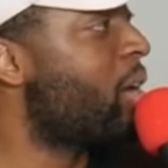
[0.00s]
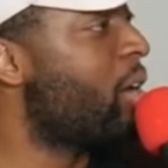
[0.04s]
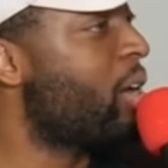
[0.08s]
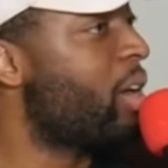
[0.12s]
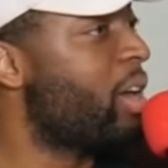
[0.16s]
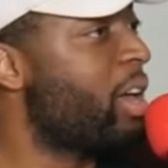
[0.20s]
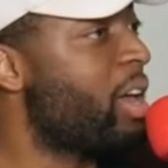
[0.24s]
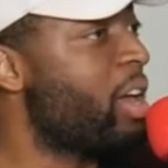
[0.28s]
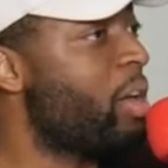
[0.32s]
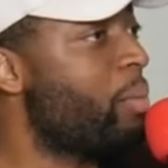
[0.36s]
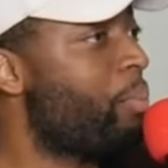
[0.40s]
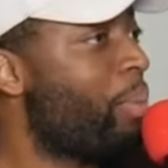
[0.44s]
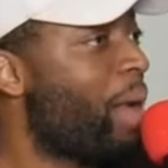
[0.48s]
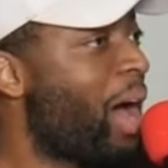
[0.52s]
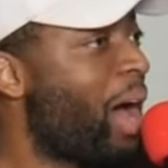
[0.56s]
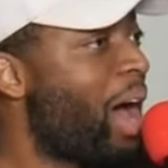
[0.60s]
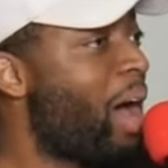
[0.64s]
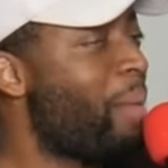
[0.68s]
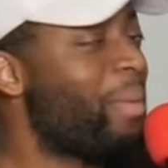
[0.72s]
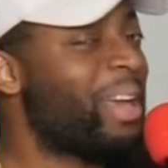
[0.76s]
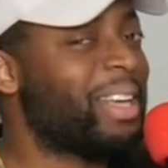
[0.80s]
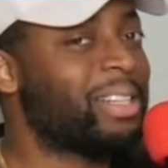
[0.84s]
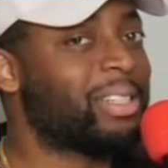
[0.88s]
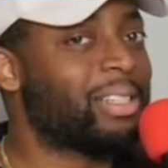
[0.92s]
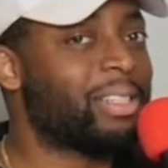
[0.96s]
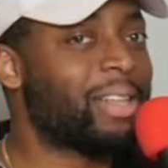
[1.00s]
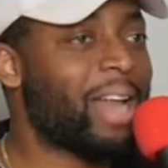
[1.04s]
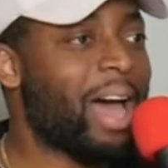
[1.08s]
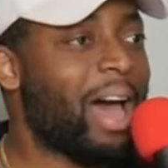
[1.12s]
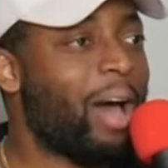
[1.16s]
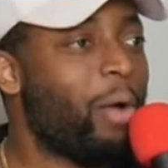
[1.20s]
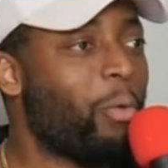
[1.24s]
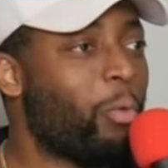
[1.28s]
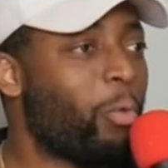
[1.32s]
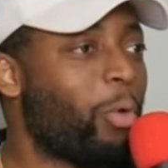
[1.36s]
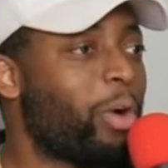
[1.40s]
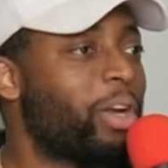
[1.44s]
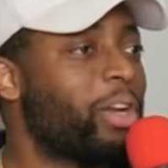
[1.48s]
Hip hop is
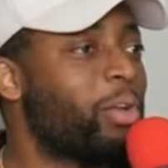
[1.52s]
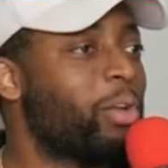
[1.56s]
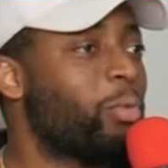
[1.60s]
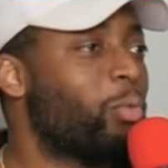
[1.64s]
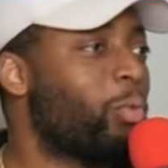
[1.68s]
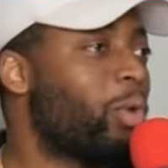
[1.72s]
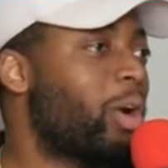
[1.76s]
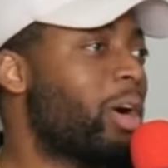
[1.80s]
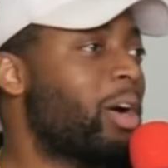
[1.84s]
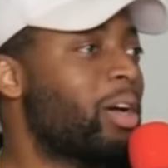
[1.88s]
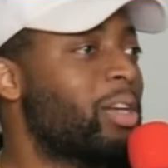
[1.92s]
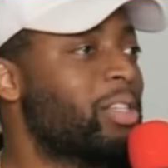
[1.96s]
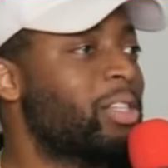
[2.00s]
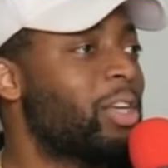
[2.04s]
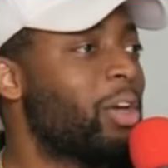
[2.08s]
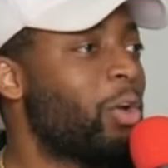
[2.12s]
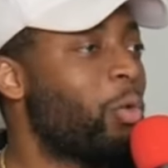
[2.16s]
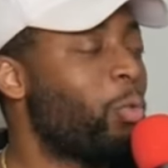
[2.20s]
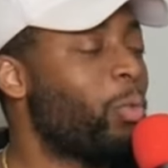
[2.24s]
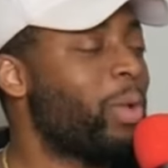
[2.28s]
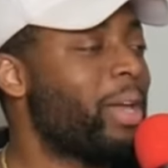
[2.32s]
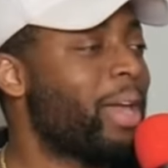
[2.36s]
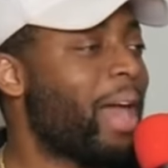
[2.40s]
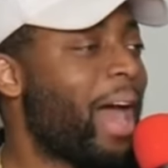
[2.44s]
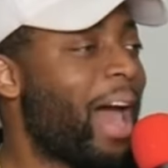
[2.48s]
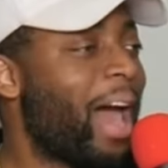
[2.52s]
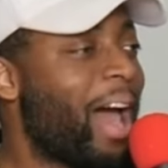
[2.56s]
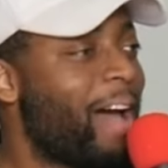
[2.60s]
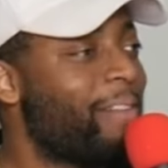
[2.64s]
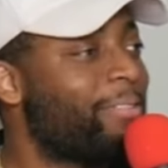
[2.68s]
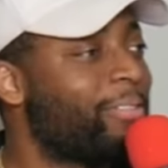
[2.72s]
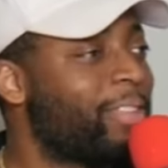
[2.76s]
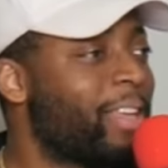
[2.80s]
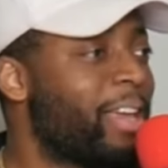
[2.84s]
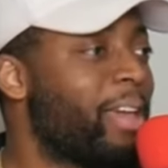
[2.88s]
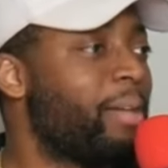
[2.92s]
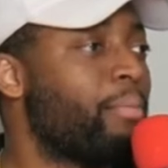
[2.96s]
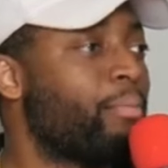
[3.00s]
not what it was. We have
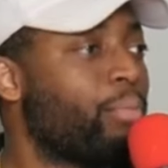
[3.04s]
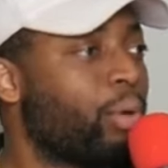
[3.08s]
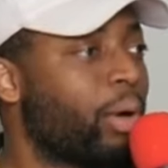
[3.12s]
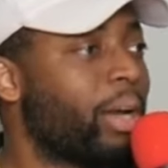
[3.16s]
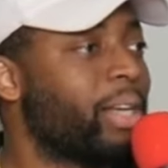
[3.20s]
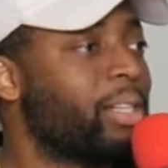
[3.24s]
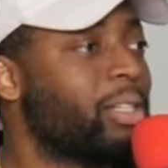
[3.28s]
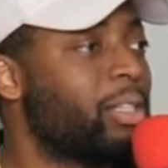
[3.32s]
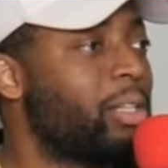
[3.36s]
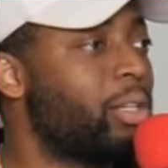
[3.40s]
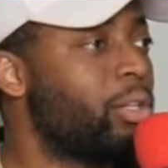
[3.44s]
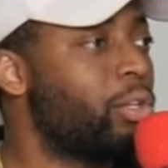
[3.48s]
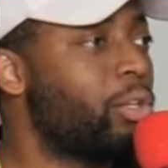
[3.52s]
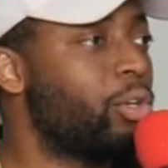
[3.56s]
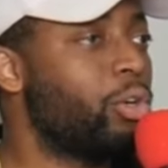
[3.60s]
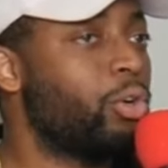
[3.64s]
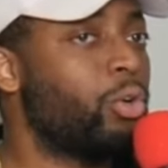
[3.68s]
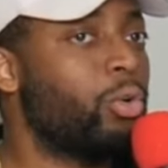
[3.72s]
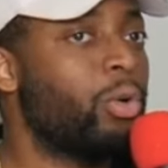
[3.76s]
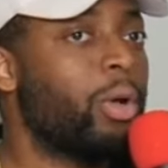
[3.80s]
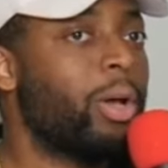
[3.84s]
to embrace the new.